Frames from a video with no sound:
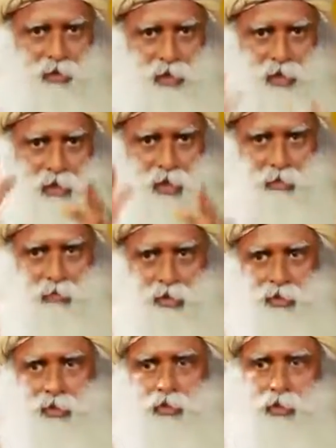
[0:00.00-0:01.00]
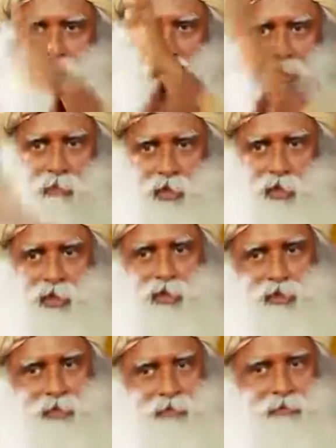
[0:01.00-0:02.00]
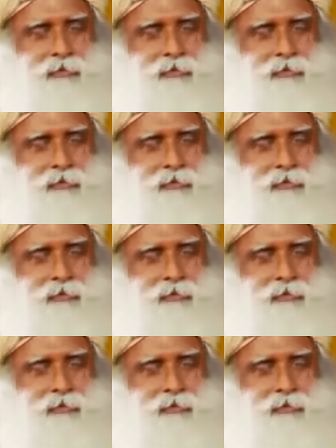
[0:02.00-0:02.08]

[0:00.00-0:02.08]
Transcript: If you kill the ambition, you kill the market.